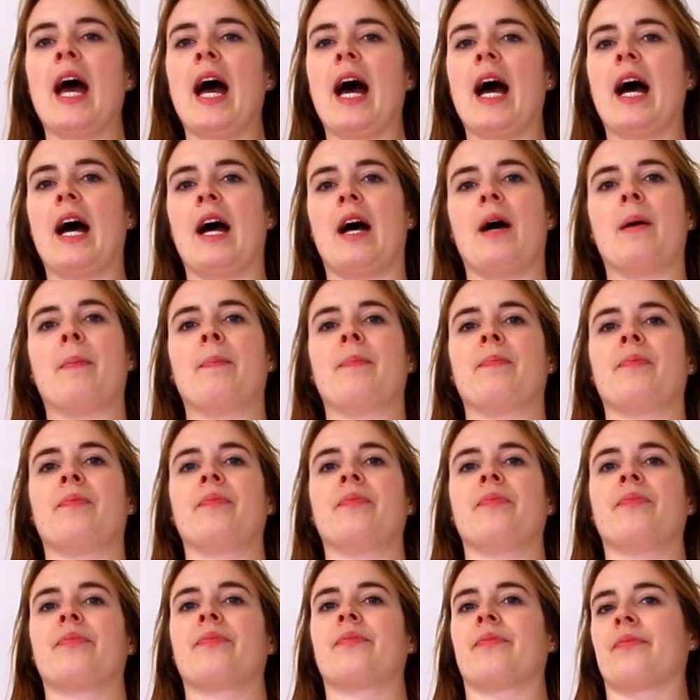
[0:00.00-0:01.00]
And
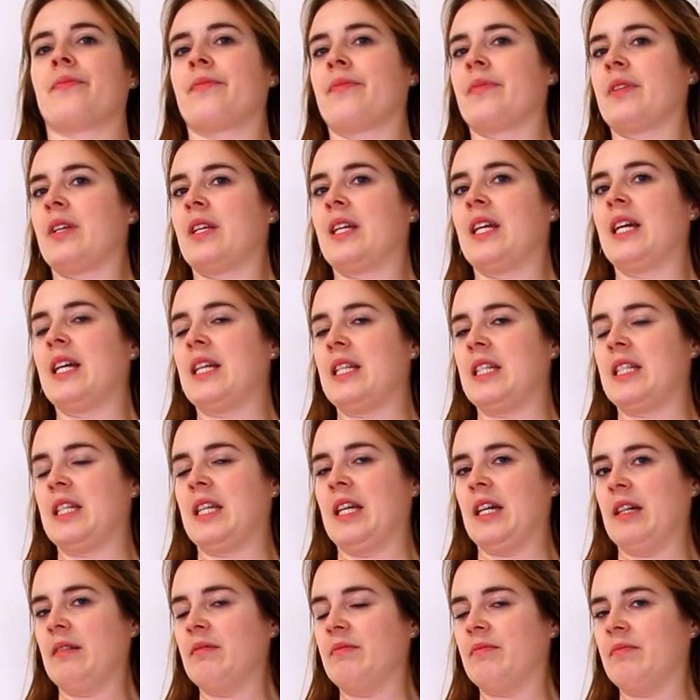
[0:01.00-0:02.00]

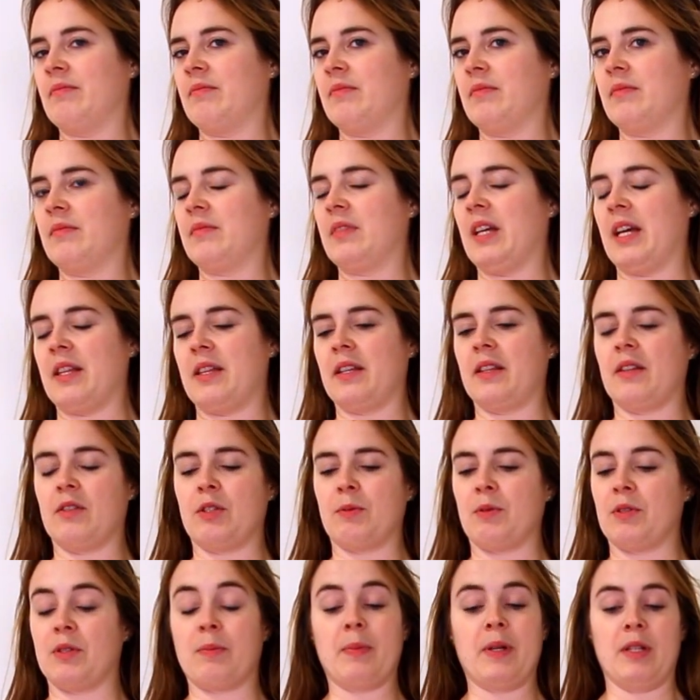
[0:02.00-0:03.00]
yeah, I think
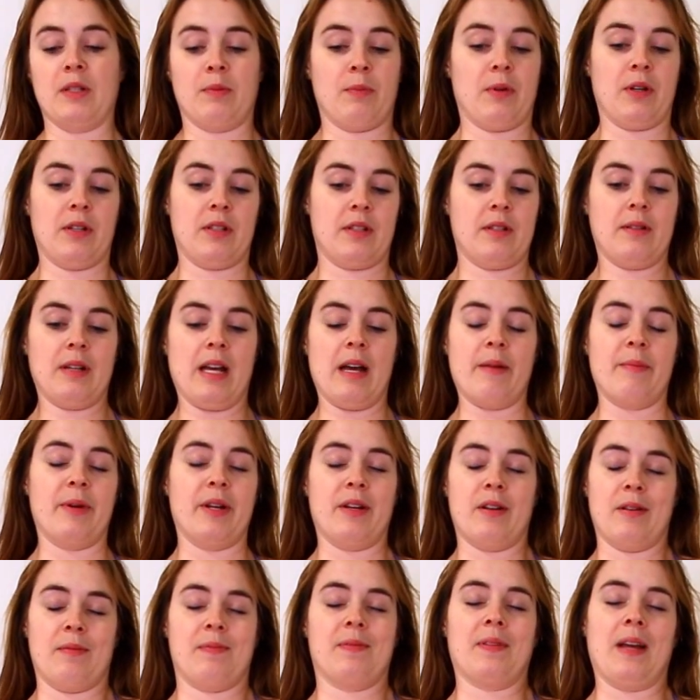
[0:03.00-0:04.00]
this was the piece print. I
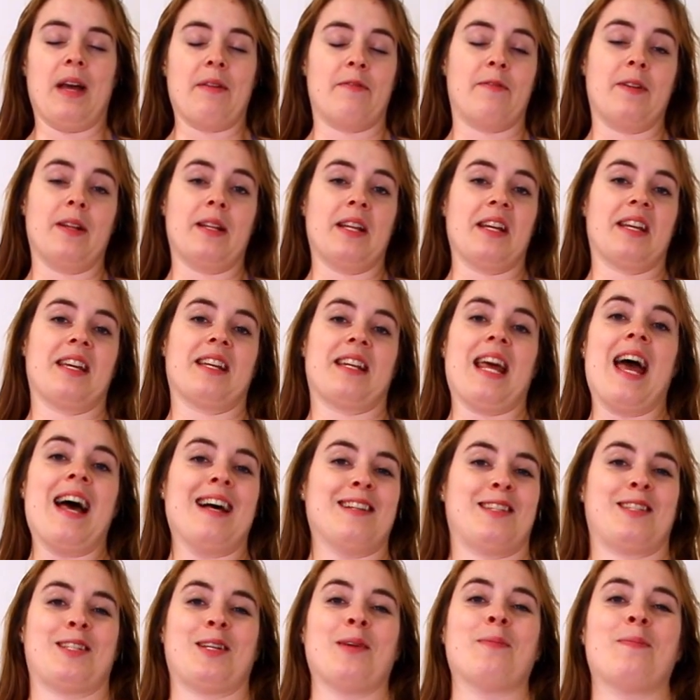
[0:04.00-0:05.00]
mean, I feel like it
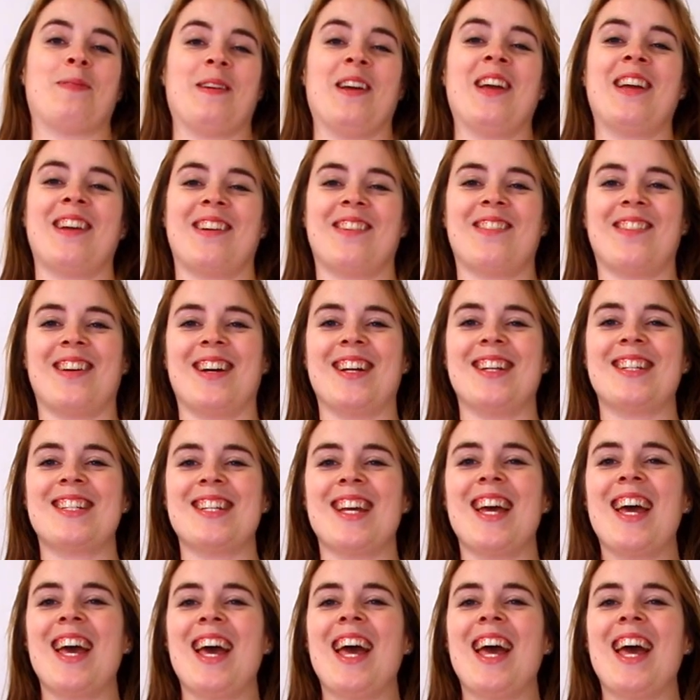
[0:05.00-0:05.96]
has to be, right?